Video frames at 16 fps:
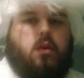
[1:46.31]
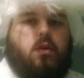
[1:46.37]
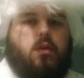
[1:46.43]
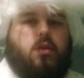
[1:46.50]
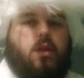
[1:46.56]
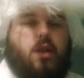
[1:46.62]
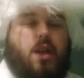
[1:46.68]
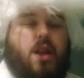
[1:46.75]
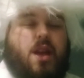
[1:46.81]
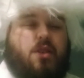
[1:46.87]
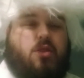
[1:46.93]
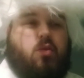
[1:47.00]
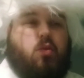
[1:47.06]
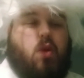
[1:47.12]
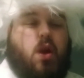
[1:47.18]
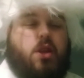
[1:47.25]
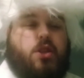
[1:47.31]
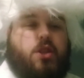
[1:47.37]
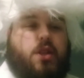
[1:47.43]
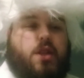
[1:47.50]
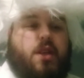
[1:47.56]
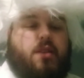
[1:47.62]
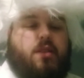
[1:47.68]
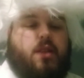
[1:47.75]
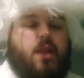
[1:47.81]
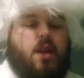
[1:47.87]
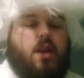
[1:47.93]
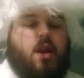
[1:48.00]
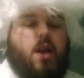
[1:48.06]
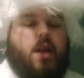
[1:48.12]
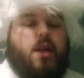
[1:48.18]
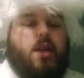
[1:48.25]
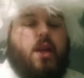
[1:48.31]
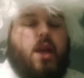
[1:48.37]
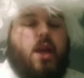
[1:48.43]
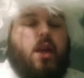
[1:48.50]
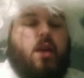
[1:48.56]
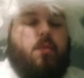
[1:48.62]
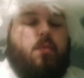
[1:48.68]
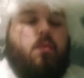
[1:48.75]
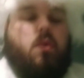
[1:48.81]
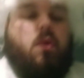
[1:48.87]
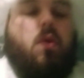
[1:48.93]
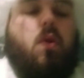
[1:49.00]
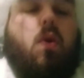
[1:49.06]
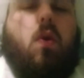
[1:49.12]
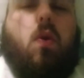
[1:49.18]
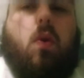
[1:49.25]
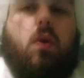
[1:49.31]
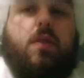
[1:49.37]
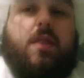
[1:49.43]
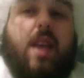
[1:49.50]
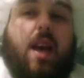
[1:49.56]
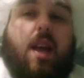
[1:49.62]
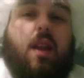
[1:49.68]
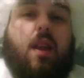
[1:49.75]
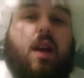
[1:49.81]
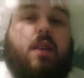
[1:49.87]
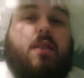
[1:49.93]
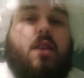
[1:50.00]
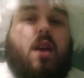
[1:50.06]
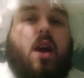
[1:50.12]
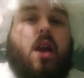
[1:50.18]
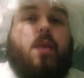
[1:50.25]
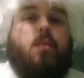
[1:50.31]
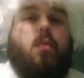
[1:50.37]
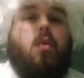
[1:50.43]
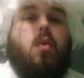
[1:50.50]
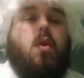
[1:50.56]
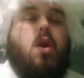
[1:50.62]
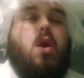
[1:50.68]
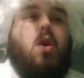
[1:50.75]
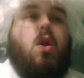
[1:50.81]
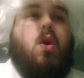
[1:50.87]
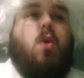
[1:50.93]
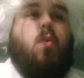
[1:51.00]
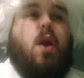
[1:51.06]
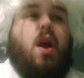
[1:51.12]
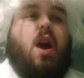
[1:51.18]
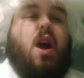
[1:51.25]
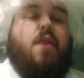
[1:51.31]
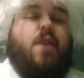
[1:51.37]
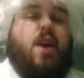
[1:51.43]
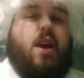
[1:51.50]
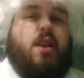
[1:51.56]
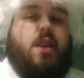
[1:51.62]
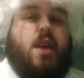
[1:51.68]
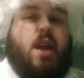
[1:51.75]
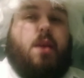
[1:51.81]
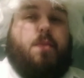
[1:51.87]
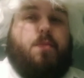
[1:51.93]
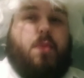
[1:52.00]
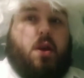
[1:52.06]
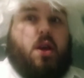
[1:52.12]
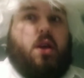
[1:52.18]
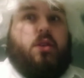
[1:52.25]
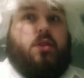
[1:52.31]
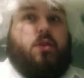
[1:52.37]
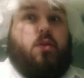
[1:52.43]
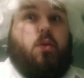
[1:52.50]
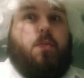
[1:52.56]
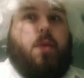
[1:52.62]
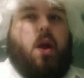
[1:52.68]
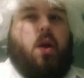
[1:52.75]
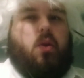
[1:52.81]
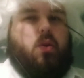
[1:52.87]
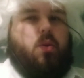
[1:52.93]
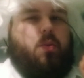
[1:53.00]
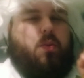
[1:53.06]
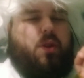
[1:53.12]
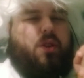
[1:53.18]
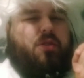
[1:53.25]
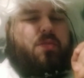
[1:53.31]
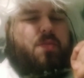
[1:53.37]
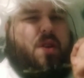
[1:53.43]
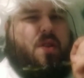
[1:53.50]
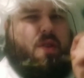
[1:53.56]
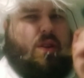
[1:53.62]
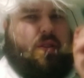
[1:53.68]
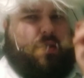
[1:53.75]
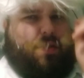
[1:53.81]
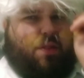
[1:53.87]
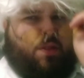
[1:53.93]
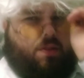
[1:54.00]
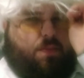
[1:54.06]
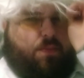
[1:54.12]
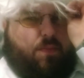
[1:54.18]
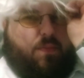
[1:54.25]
So the next question is, can I name or tell a time where I've had a personal paranormal experience